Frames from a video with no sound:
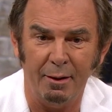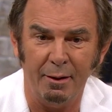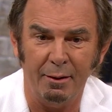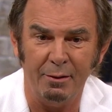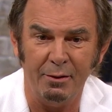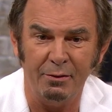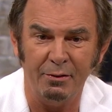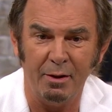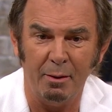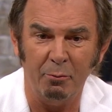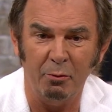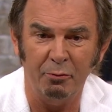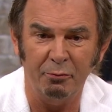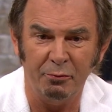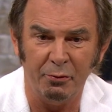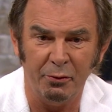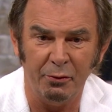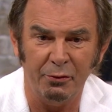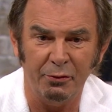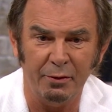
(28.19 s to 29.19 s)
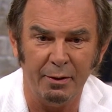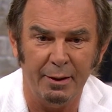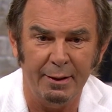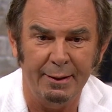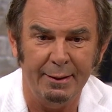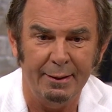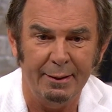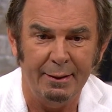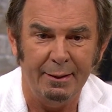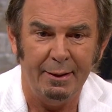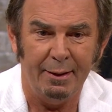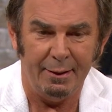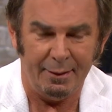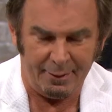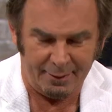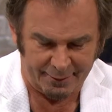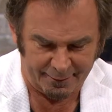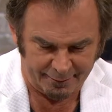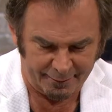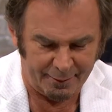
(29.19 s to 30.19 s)
December 1st. You were there. You
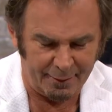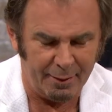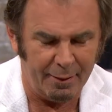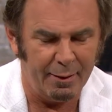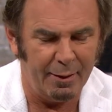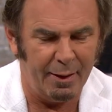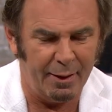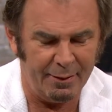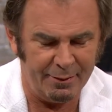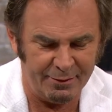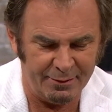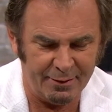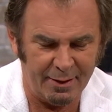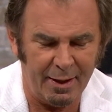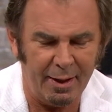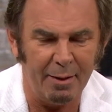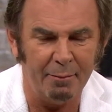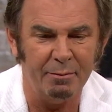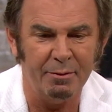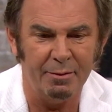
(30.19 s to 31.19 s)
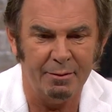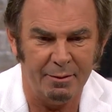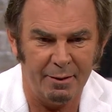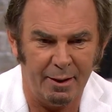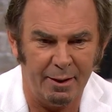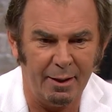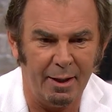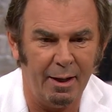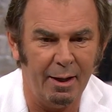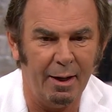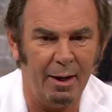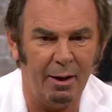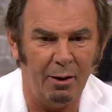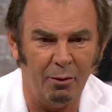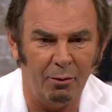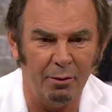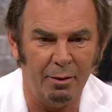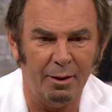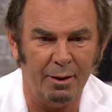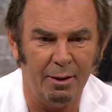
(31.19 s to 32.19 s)
escaped. I escaped. I got
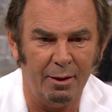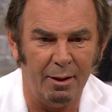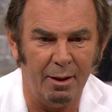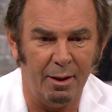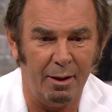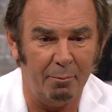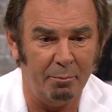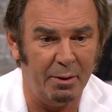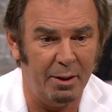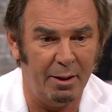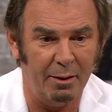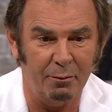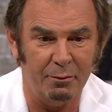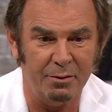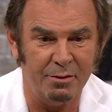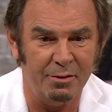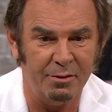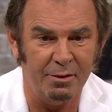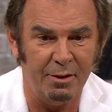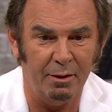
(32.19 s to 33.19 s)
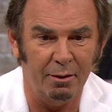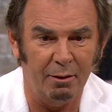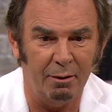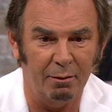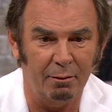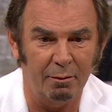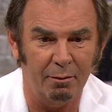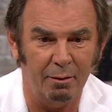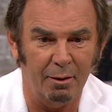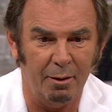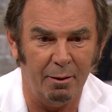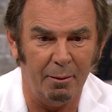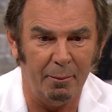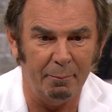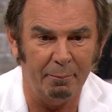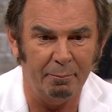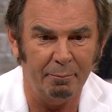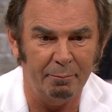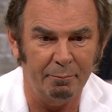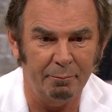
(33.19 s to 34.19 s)
out, and but it was still.
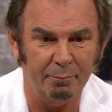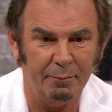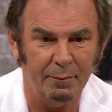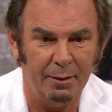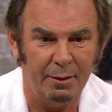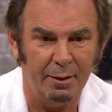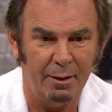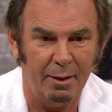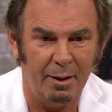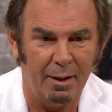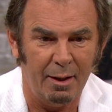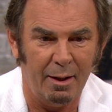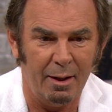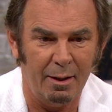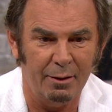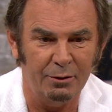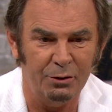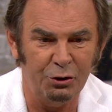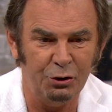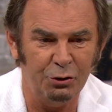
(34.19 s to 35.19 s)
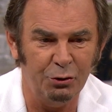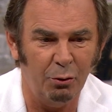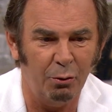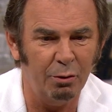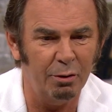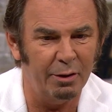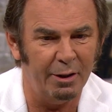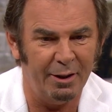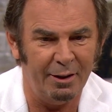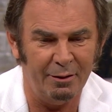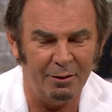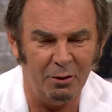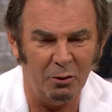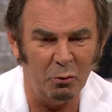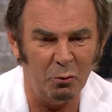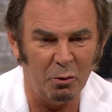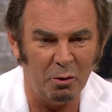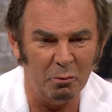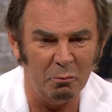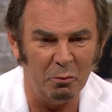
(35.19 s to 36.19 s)
Surely the
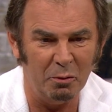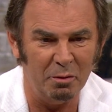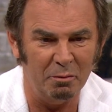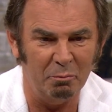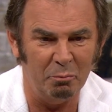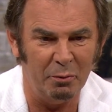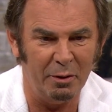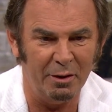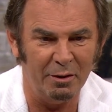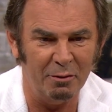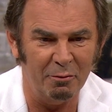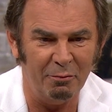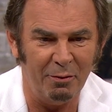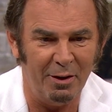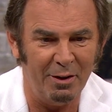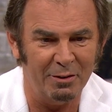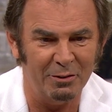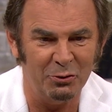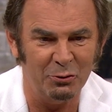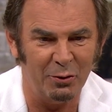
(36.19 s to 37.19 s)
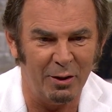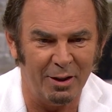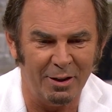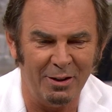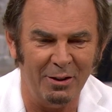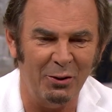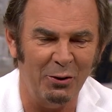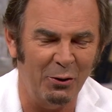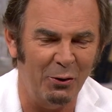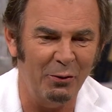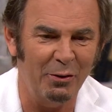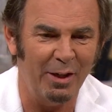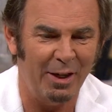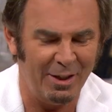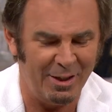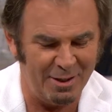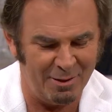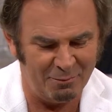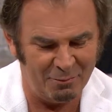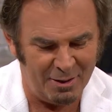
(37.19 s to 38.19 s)
Lord would bring the fire truck, you know. And I
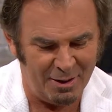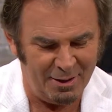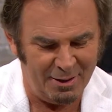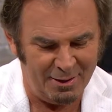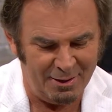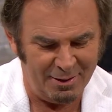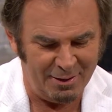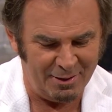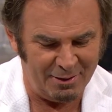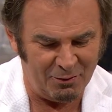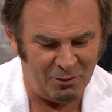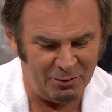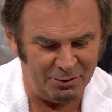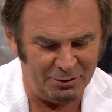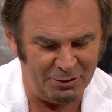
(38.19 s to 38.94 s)
kept, well,